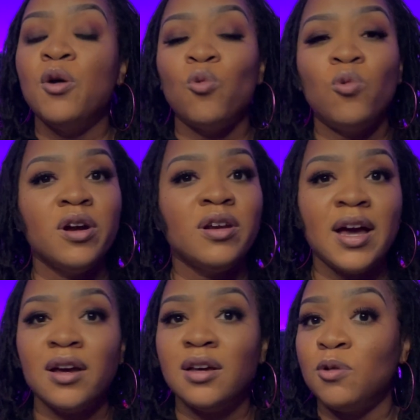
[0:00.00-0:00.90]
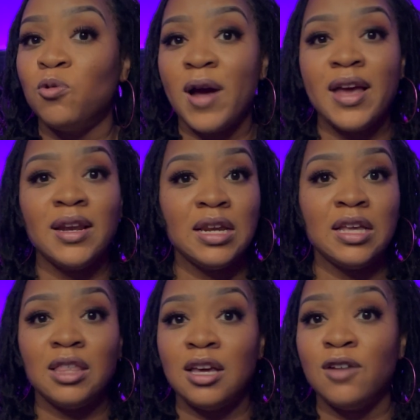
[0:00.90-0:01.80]
We're not going to write
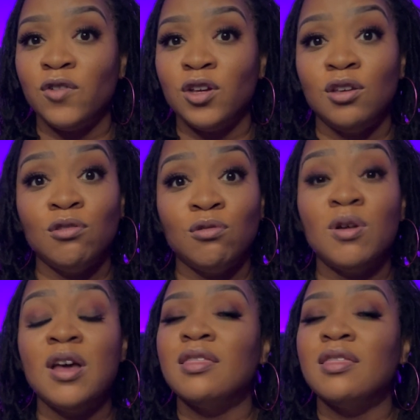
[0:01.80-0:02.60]
anything for you